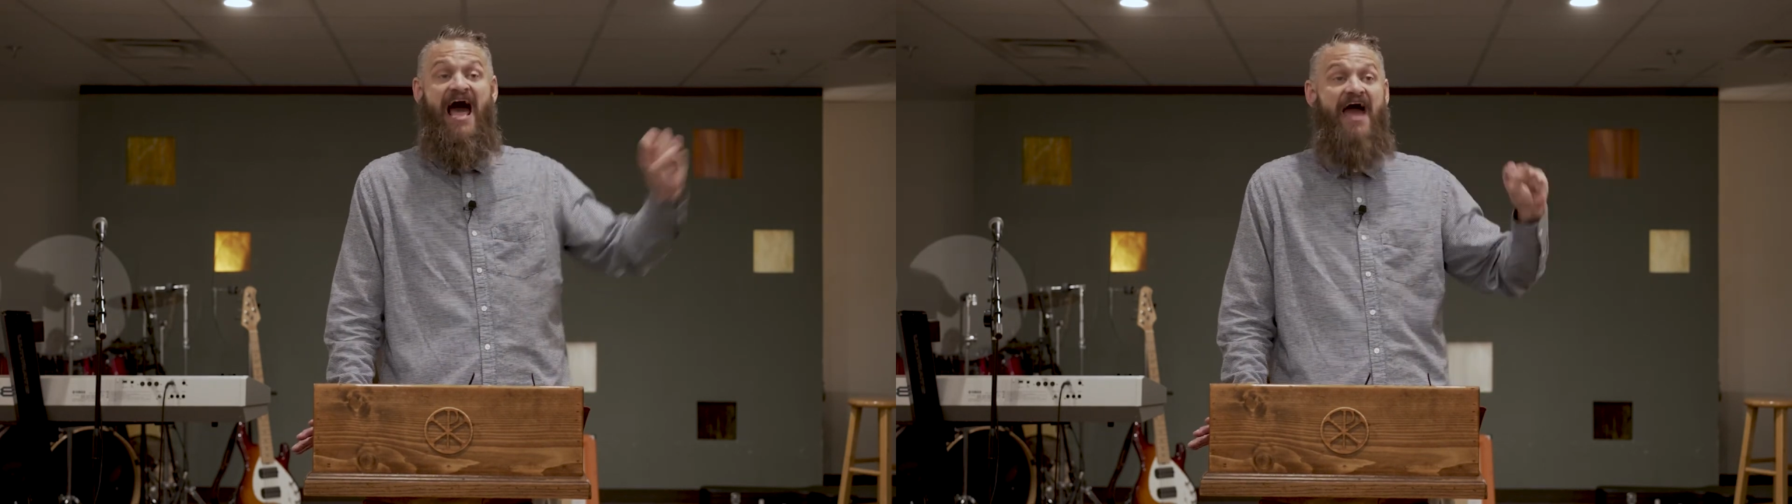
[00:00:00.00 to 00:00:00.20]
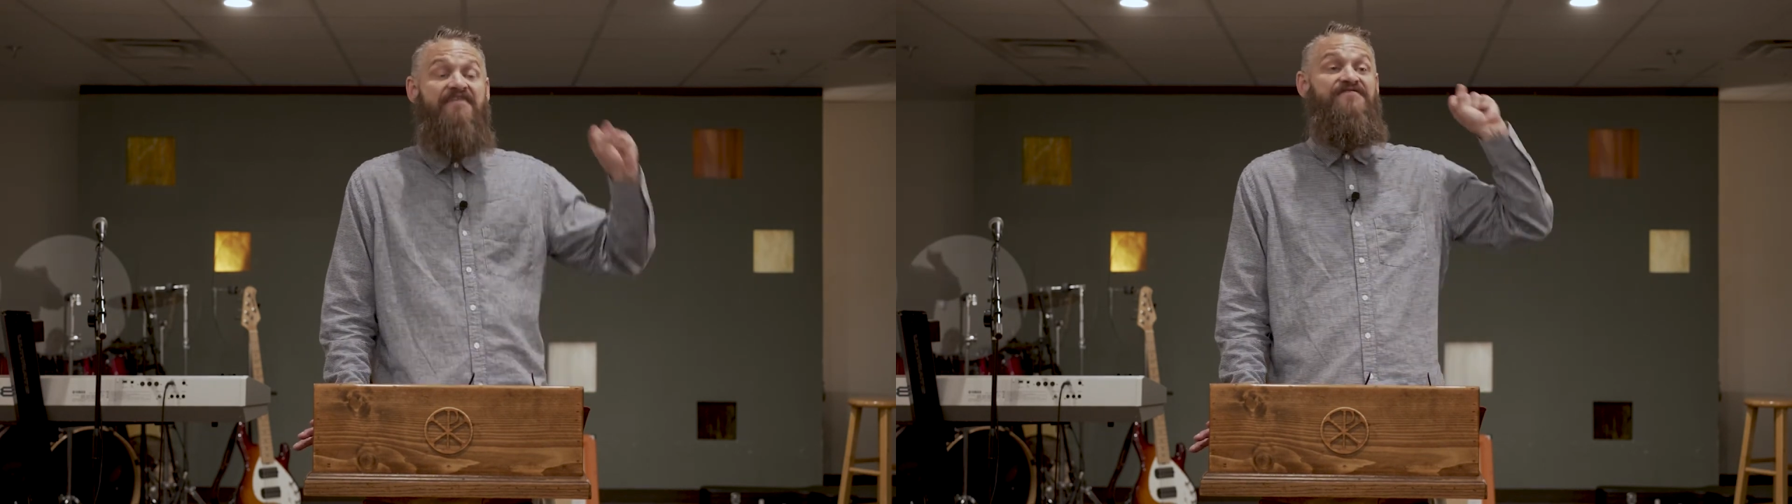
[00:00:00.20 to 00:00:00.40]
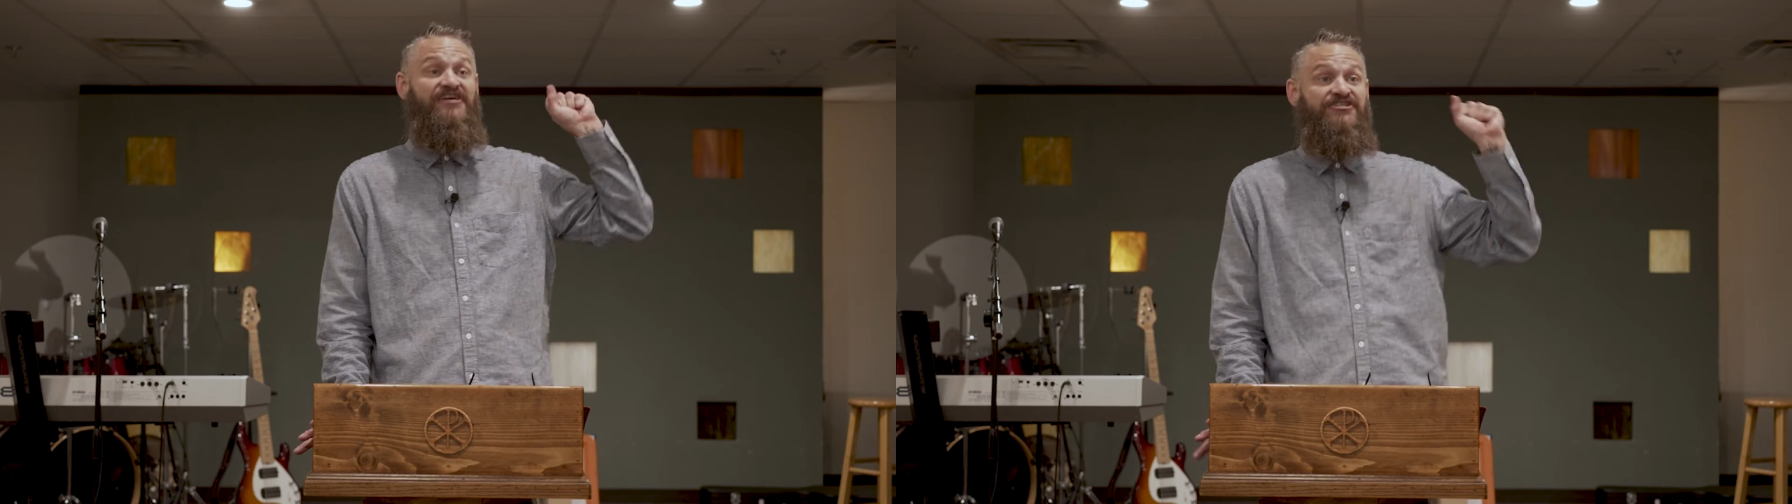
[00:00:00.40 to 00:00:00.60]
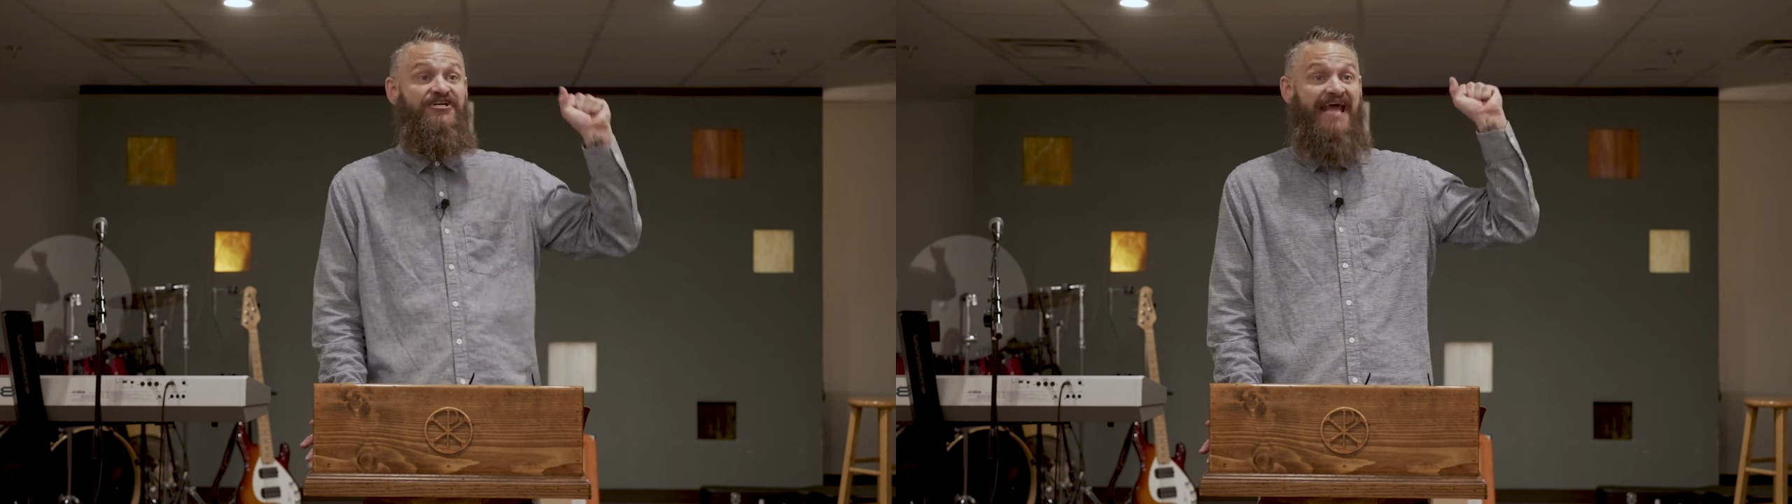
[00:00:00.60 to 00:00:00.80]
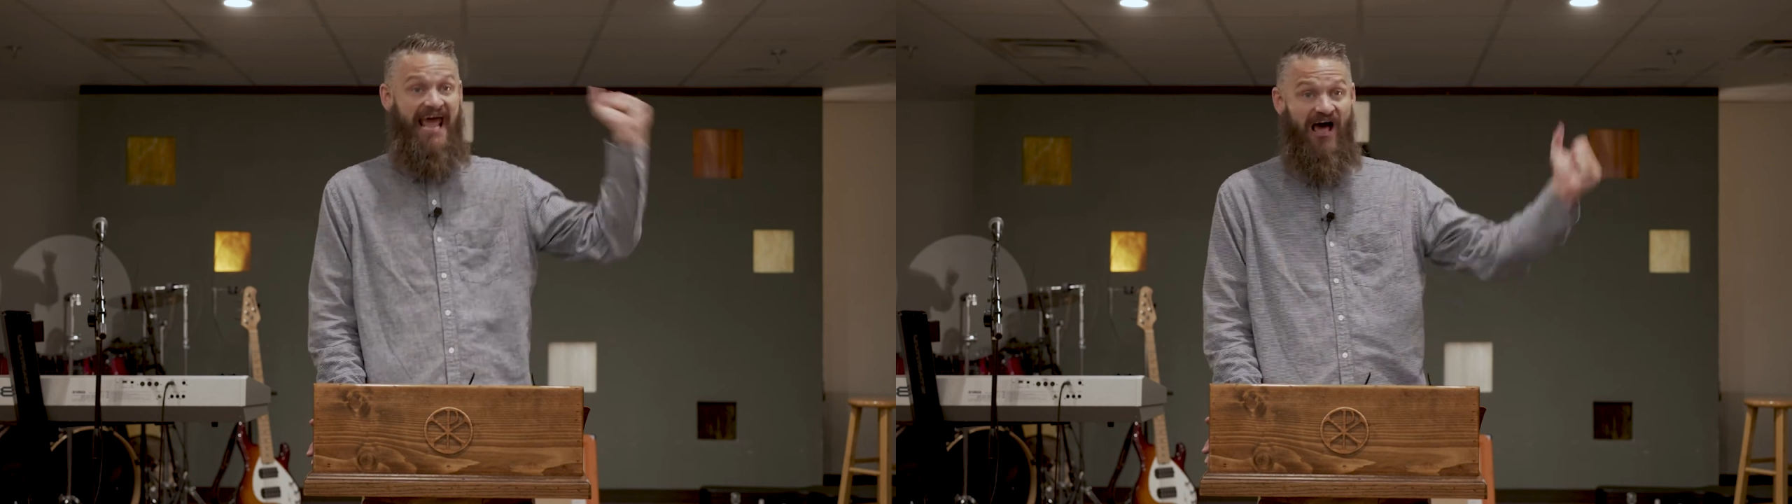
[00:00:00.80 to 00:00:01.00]
I
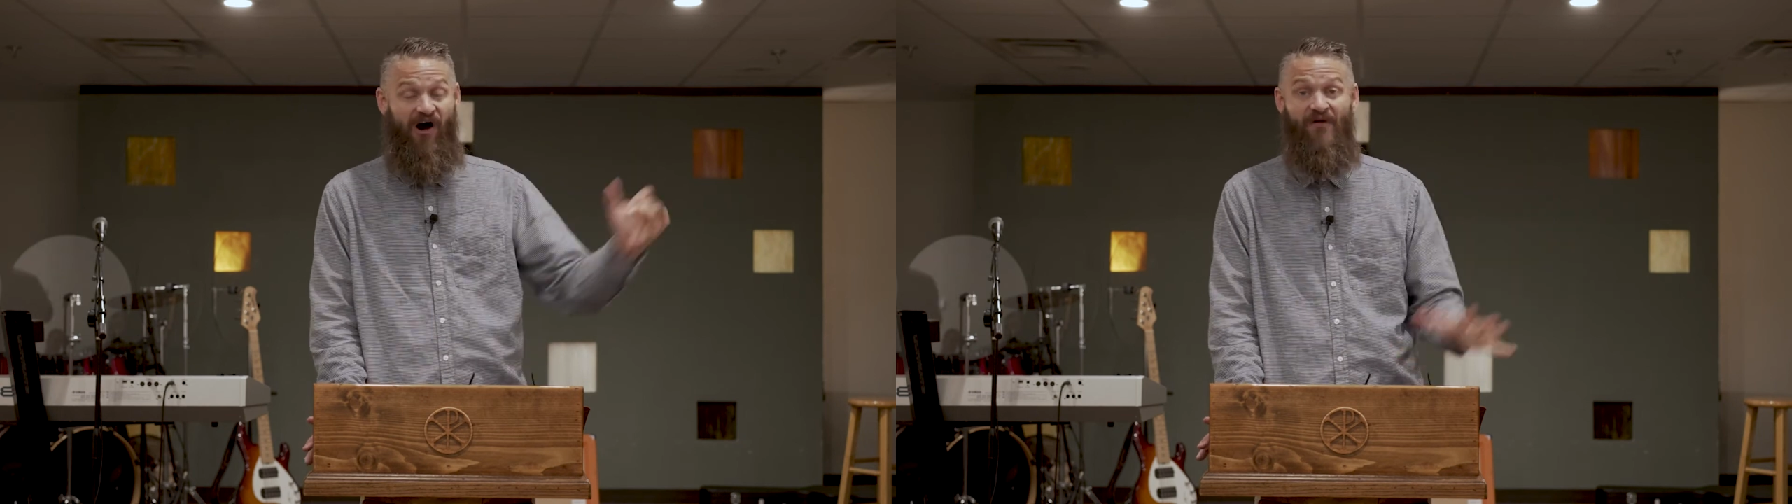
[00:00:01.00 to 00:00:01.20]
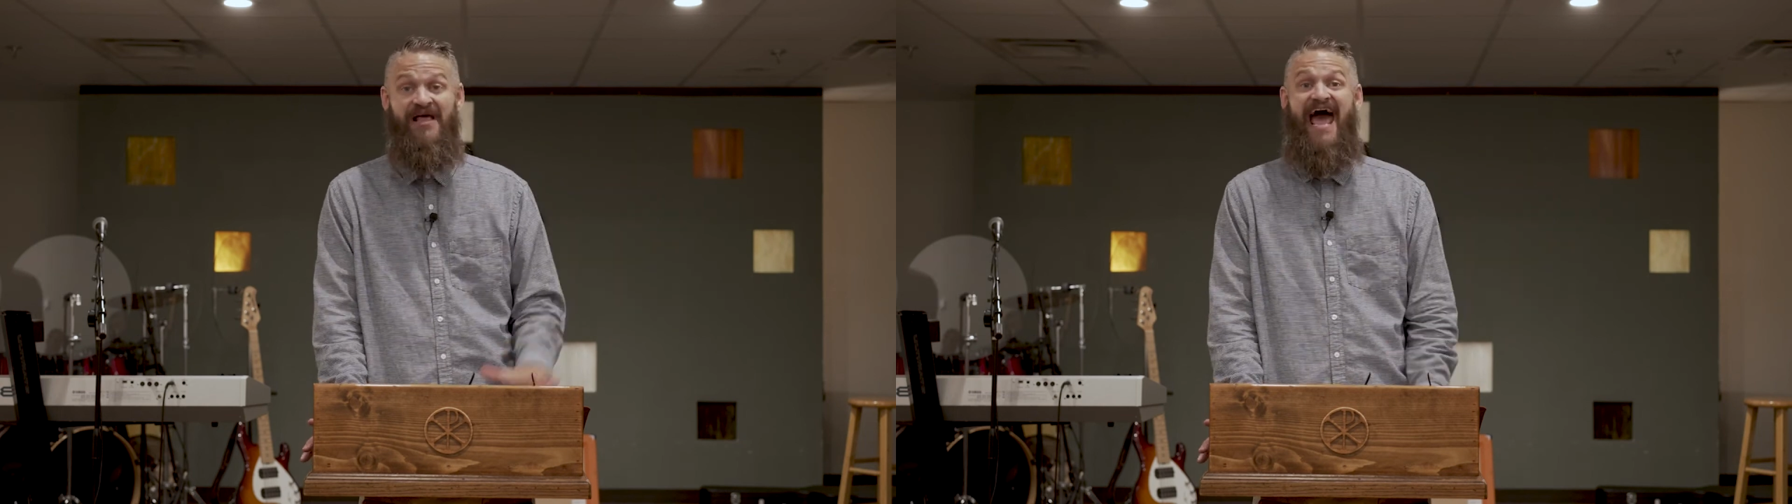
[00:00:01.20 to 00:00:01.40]
envision hell